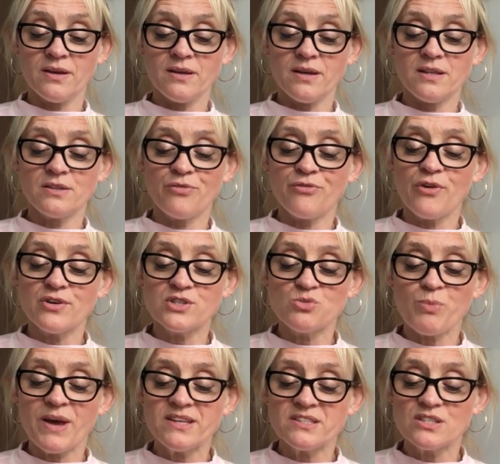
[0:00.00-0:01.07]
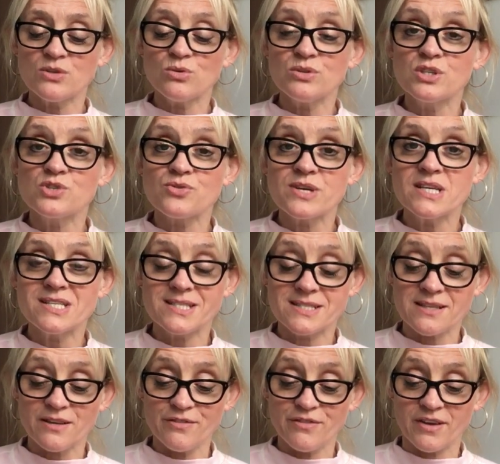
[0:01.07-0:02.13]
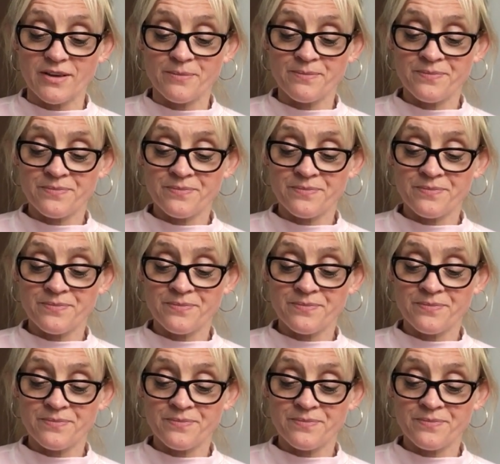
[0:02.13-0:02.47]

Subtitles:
and the frost painted all the trees silver.